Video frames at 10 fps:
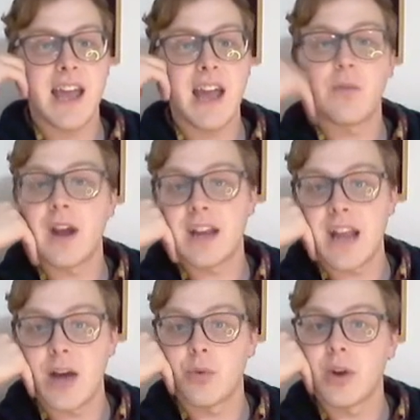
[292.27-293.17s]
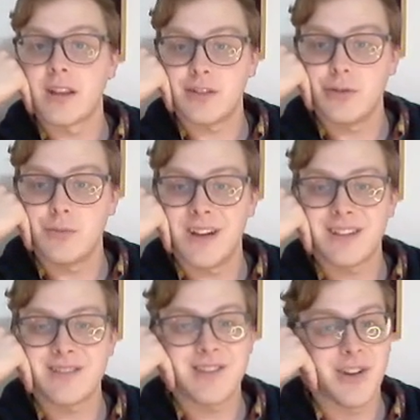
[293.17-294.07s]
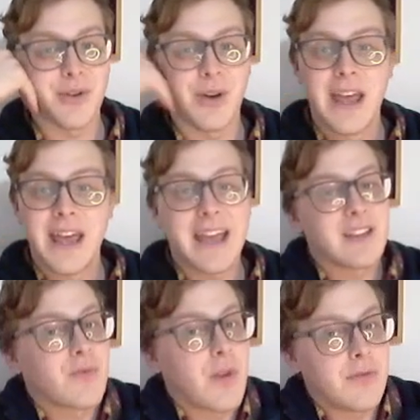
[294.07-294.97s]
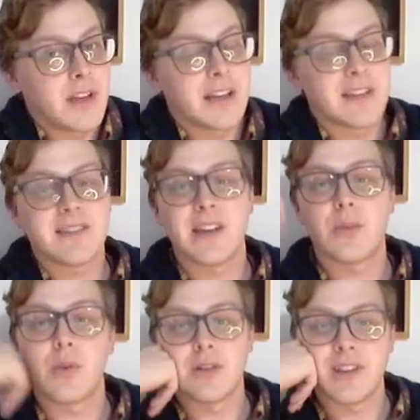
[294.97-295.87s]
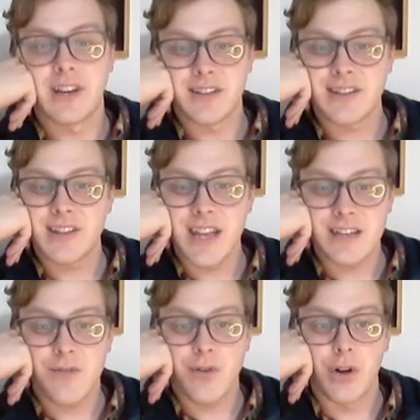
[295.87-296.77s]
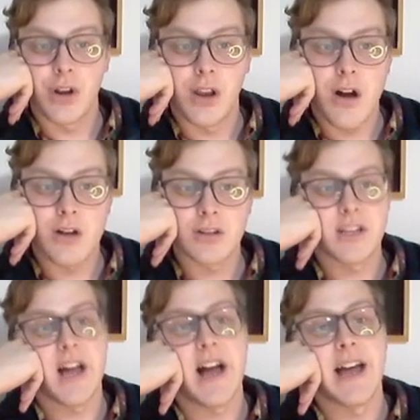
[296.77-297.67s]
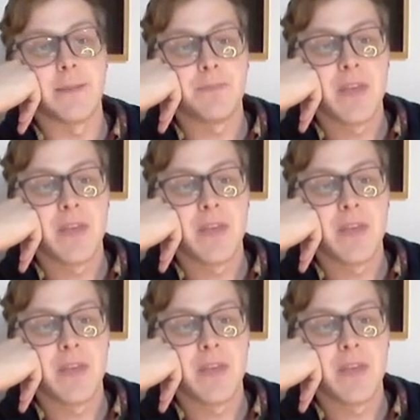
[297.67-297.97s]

and right now we're at 2 months, so it's roughly going to sit where it's going to sit for a long time.